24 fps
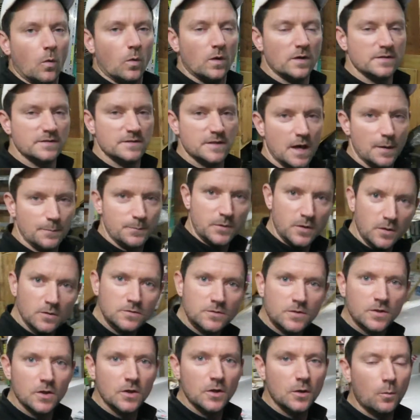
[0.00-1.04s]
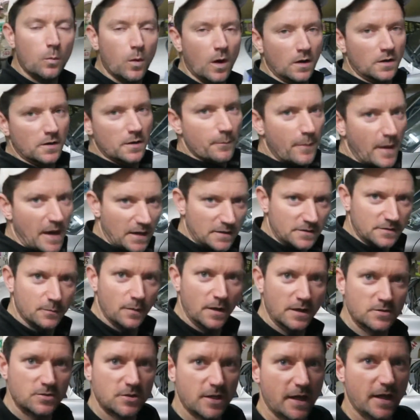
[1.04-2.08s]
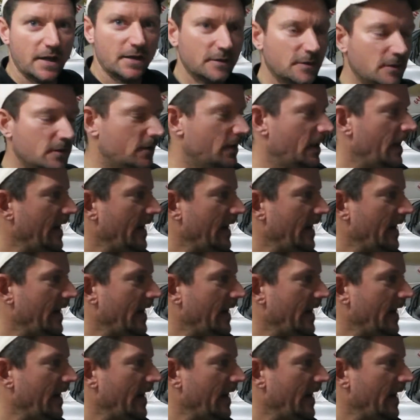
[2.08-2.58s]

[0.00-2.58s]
What is up, YouTube? Welcome back to my channel.